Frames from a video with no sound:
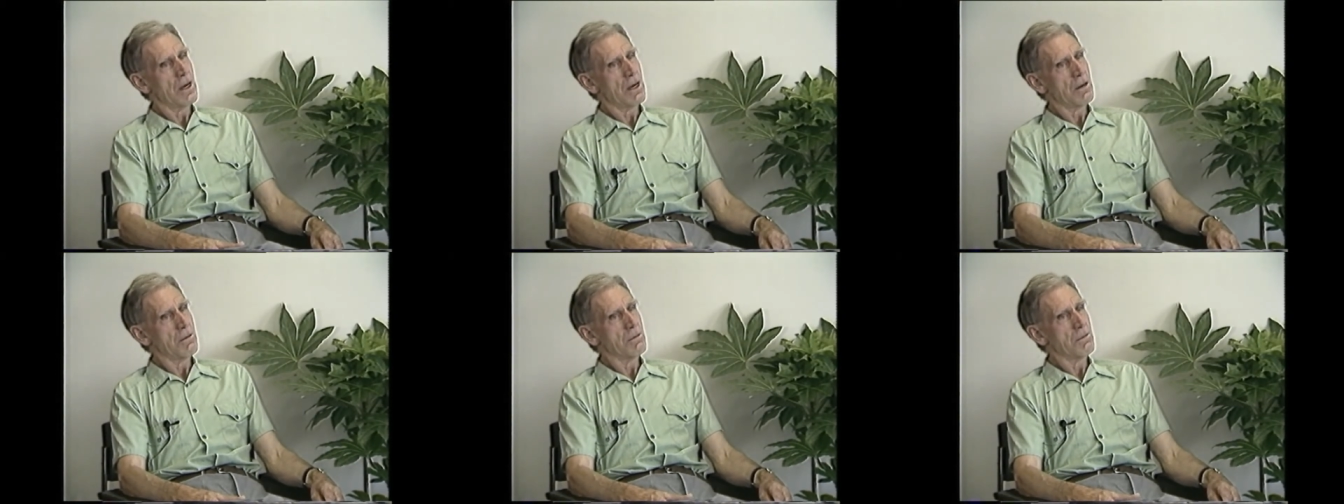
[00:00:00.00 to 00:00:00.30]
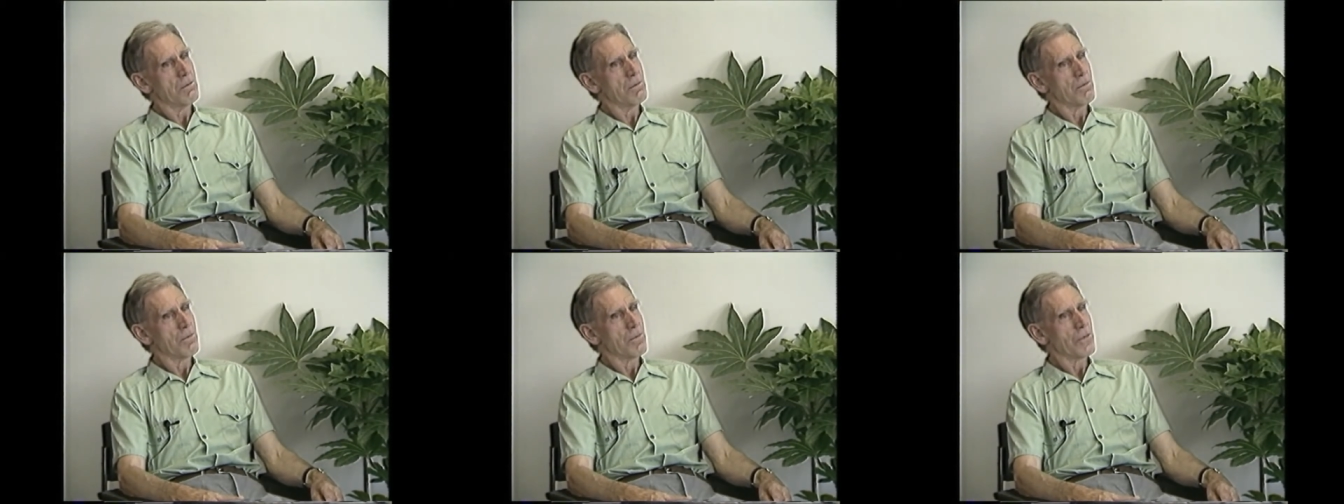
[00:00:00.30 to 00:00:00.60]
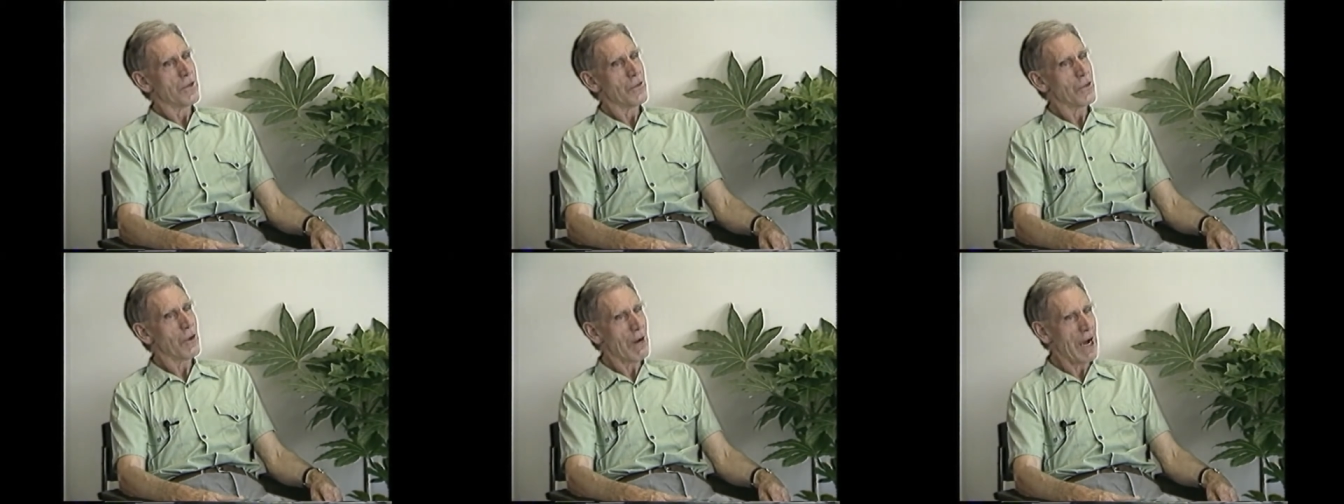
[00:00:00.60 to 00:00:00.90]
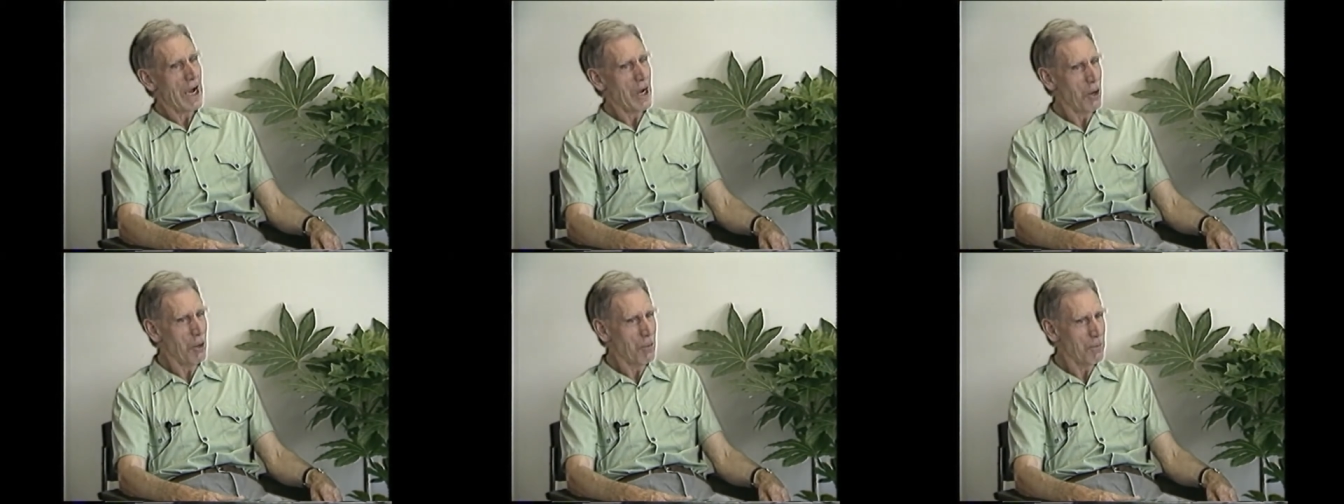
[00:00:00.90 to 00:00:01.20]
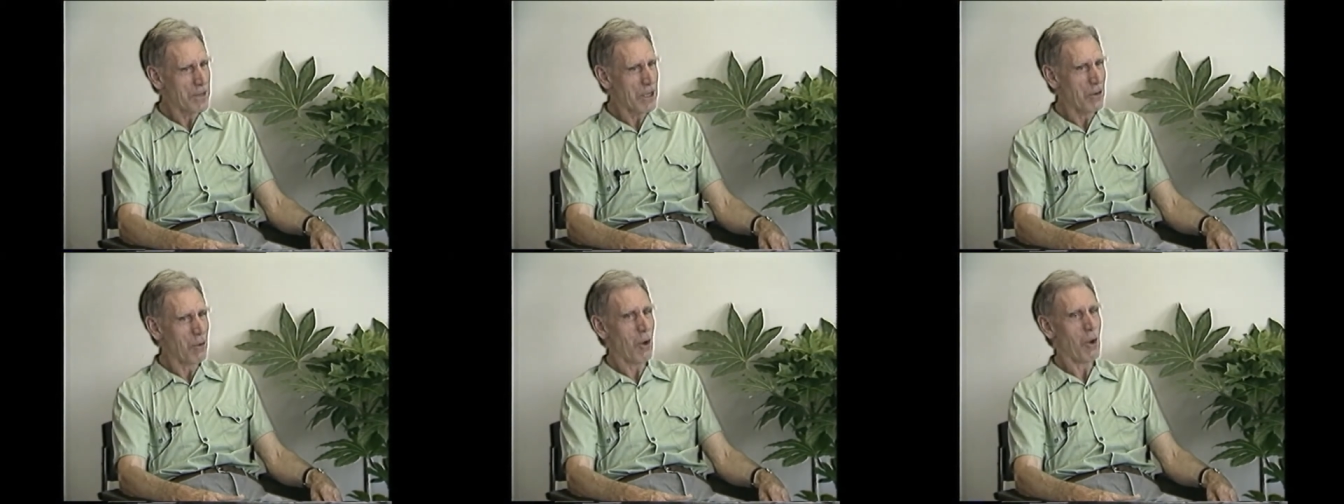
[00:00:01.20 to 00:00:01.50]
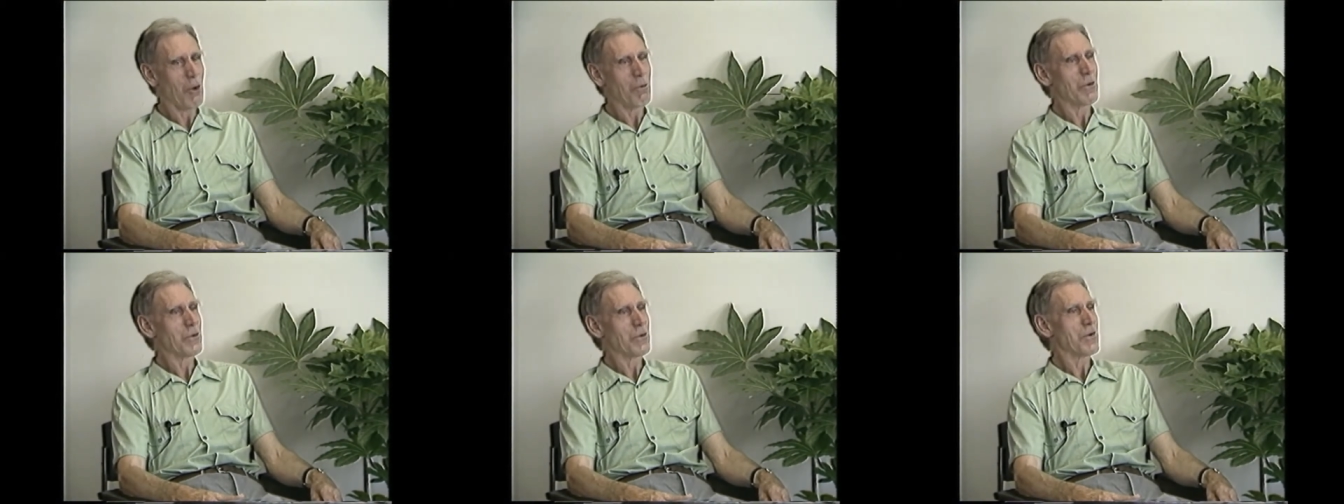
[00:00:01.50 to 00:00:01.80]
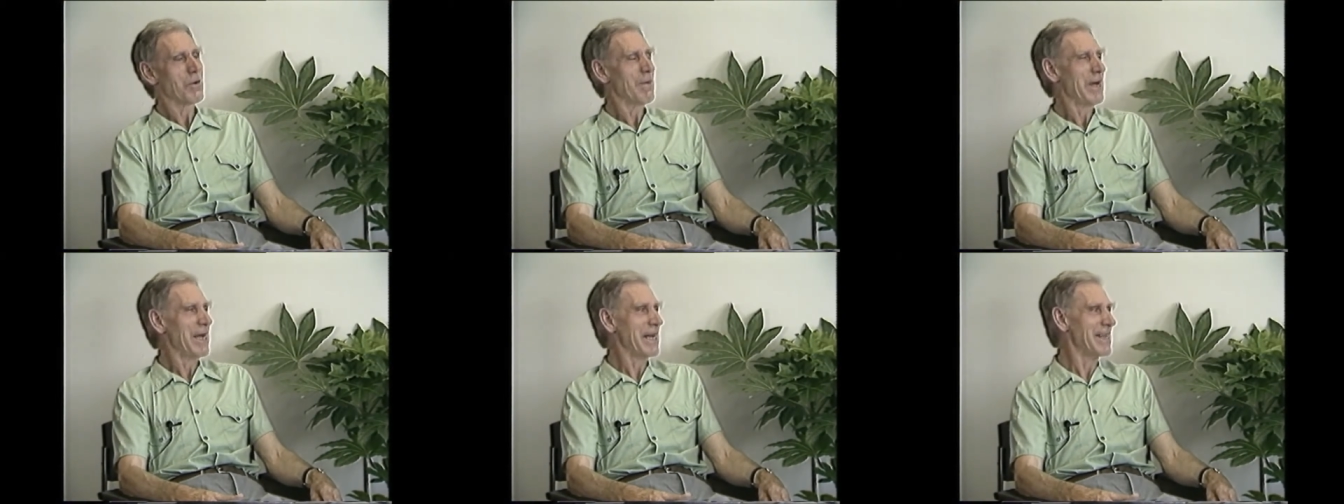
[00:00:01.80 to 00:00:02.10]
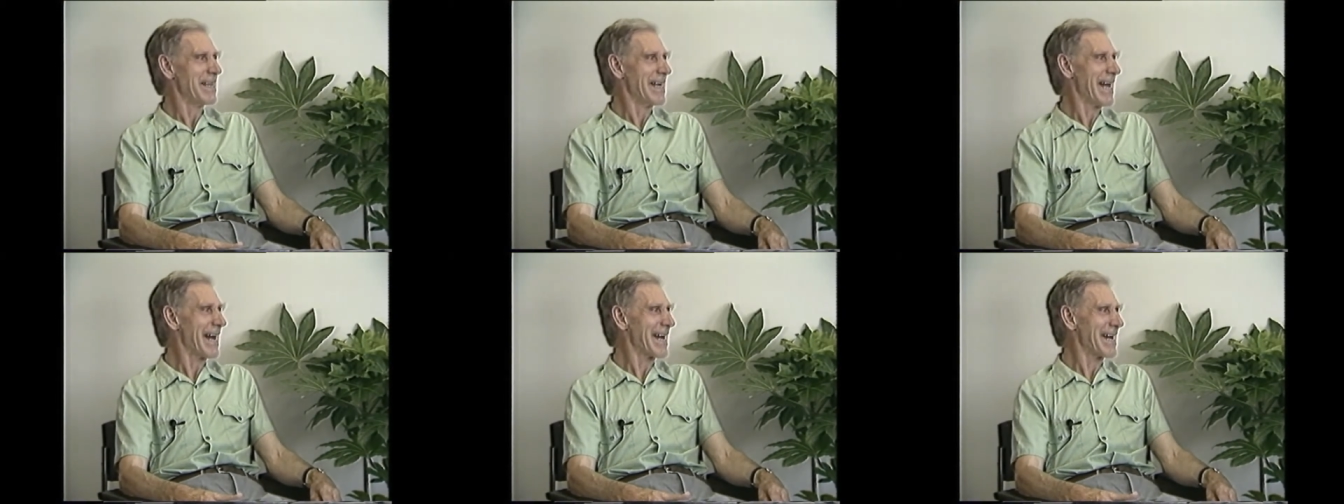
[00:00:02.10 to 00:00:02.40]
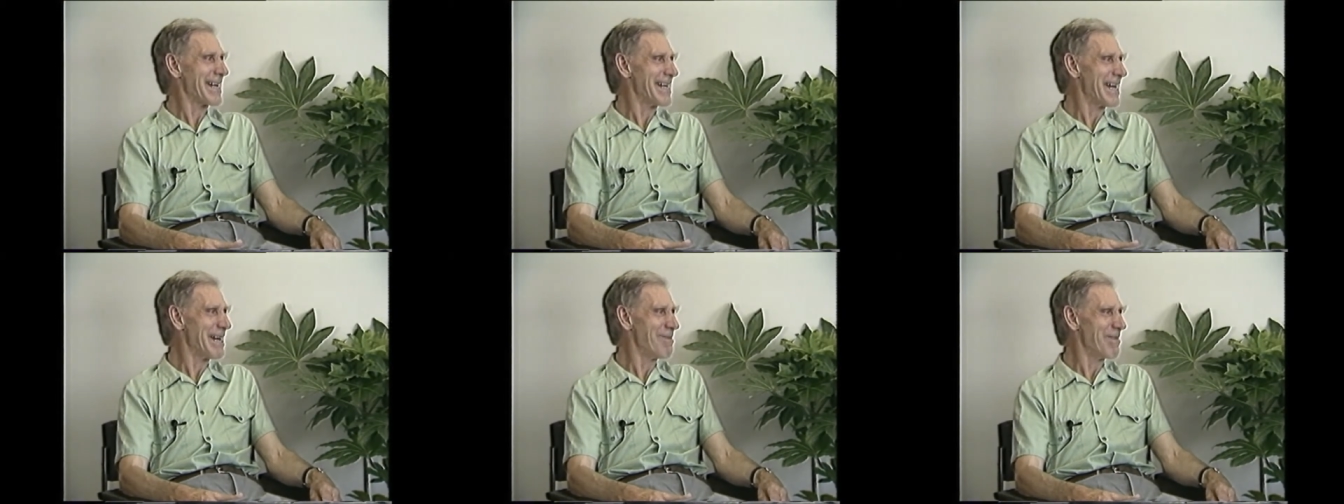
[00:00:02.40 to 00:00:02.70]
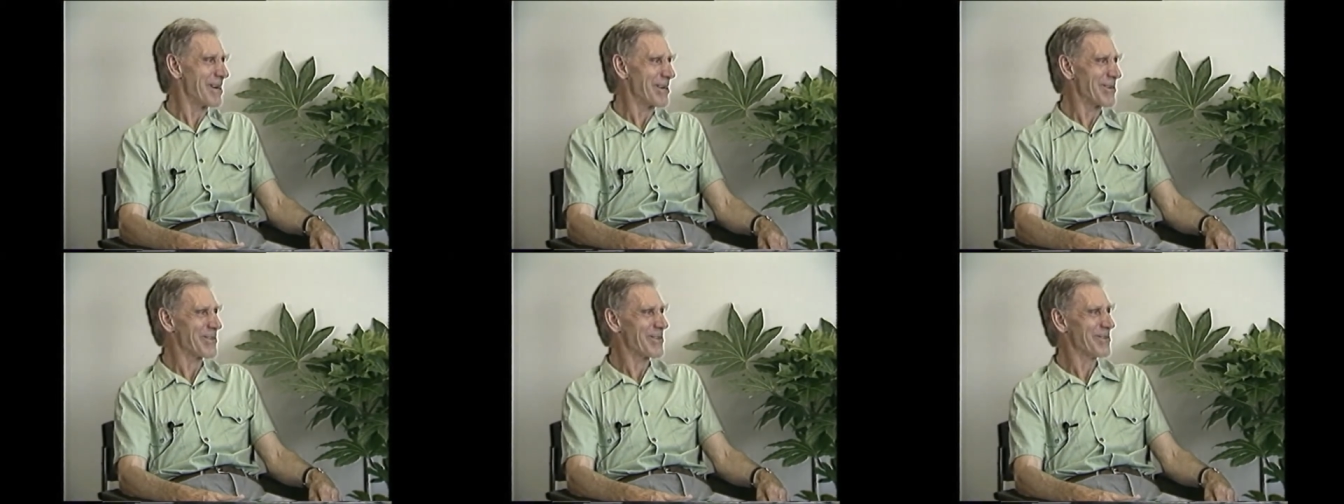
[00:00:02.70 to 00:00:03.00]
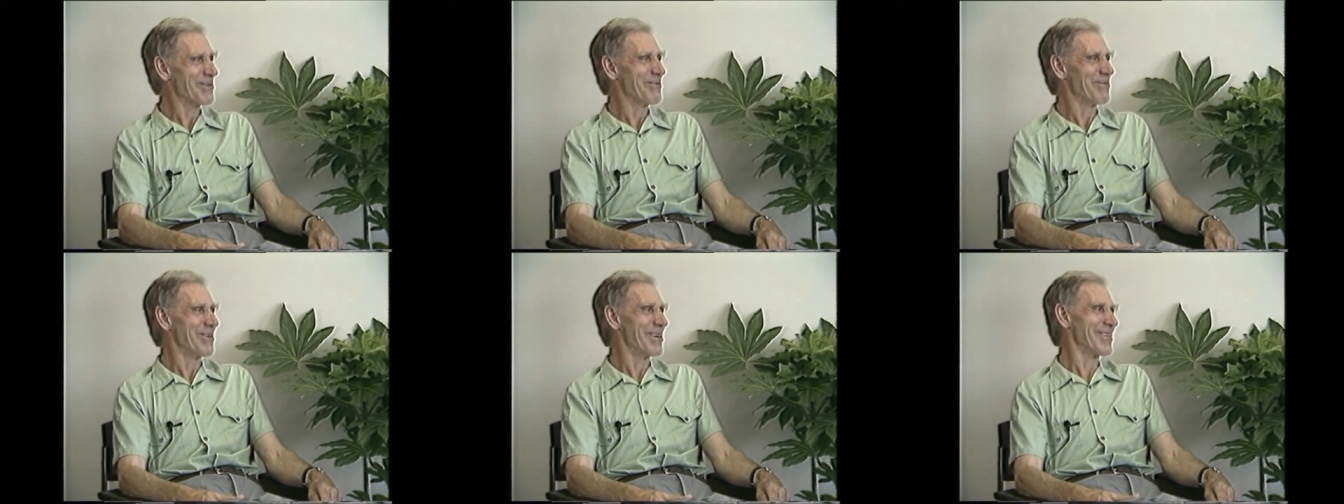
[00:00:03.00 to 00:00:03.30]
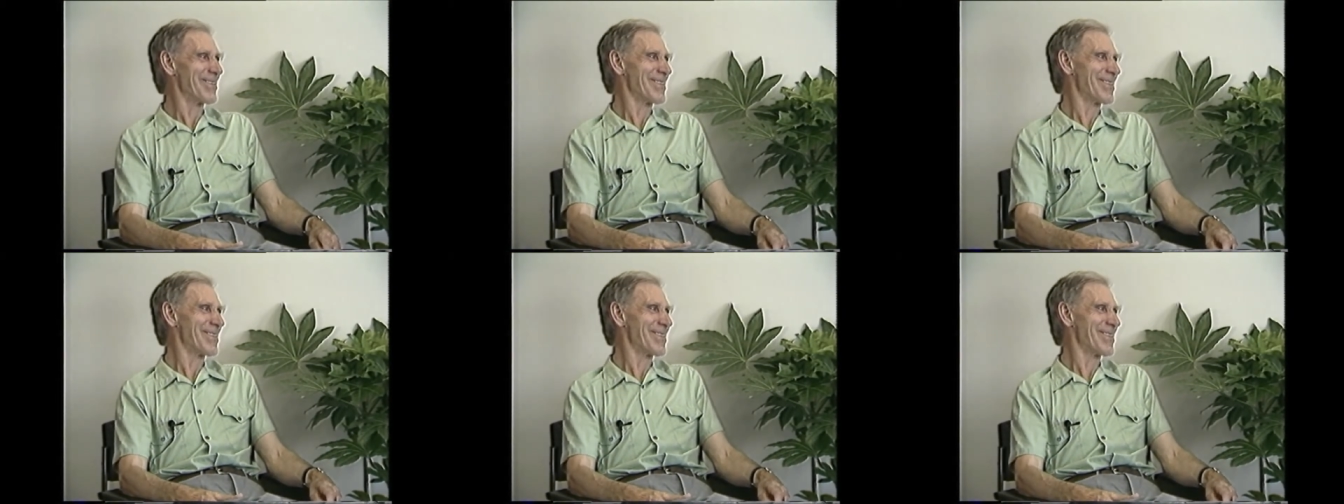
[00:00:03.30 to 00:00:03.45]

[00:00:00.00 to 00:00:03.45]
Um, though I hope there always remain the academics who will